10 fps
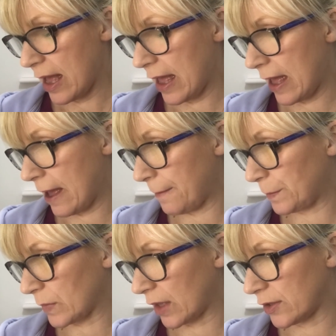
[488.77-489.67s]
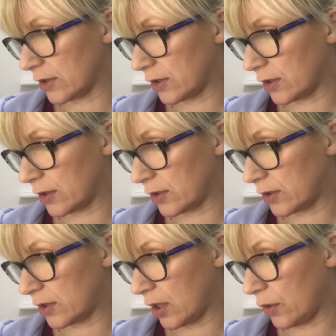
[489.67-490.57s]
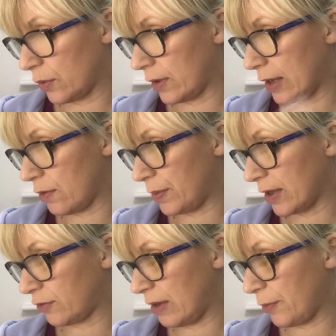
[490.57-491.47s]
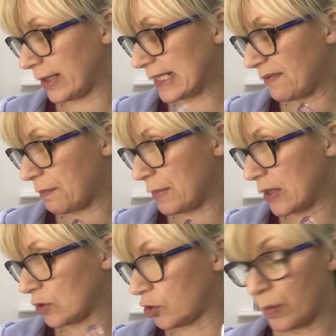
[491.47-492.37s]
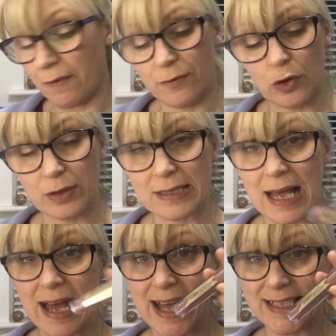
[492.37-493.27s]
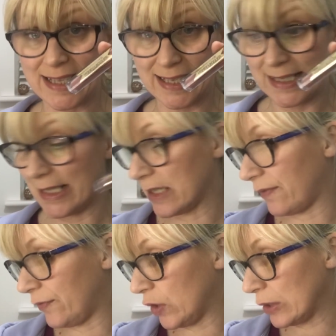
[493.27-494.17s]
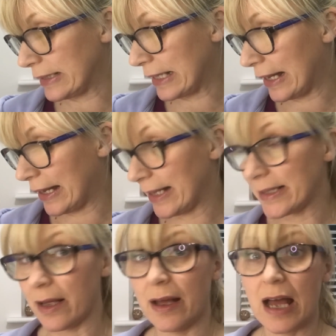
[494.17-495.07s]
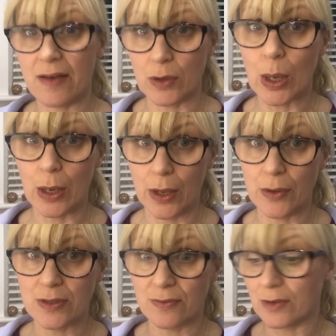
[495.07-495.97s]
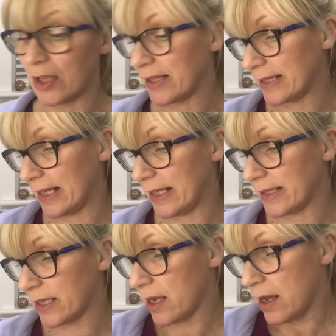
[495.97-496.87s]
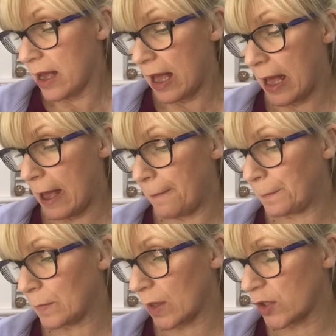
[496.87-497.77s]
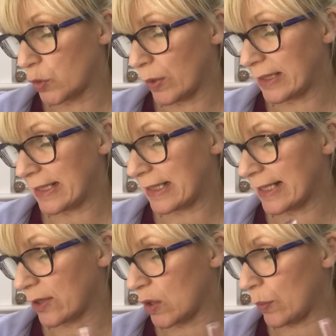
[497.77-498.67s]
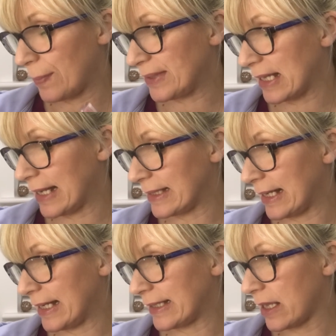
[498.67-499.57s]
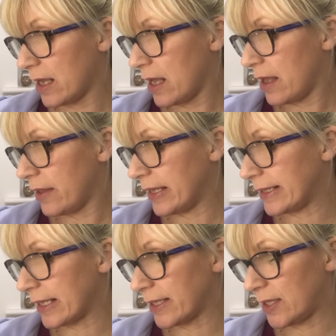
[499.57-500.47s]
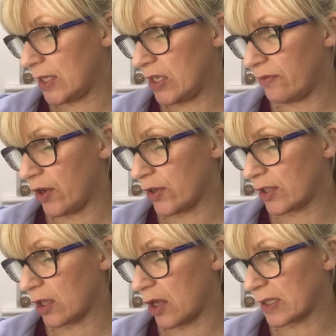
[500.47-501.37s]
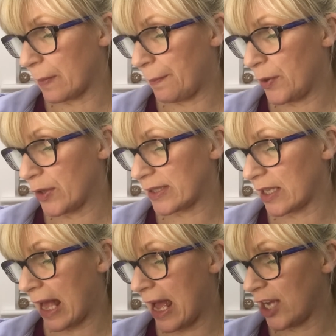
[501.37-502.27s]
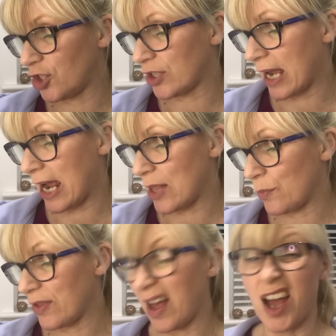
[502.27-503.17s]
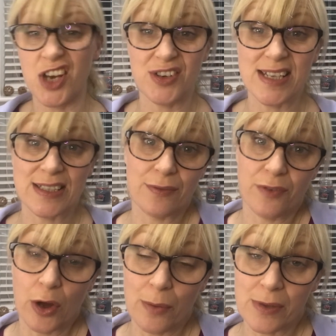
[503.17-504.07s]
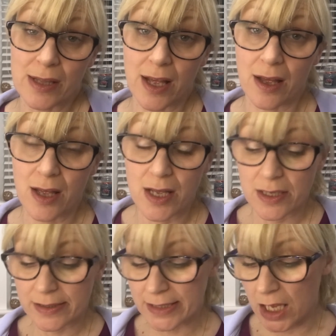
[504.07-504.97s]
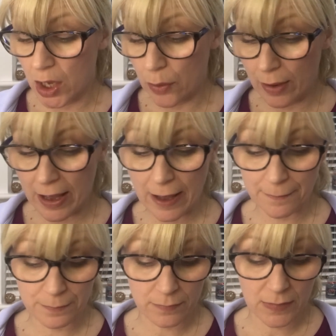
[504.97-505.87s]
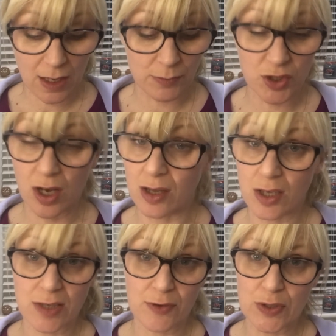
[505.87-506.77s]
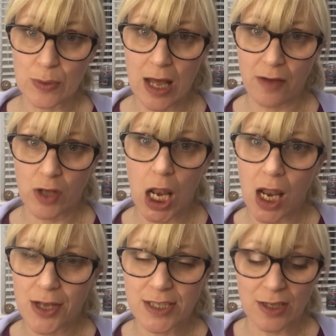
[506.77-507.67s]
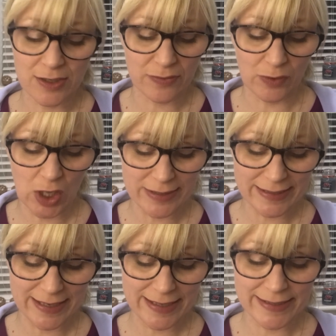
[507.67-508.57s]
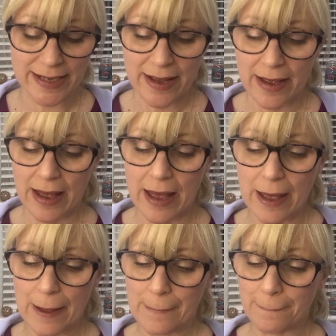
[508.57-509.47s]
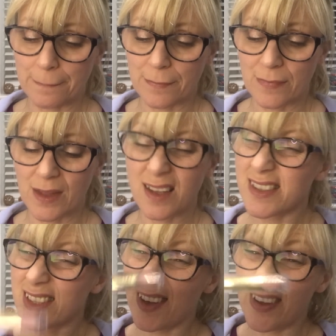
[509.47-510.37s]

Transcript: So it would be a 3.7ml, which would be a full size. This is a full size. I've got loads of glosses. So what it says on the website is, this tea rose gloss boasts a high shine with a hydrating formula. So I'm sure lots of you as well got lots and lots of glosses. It's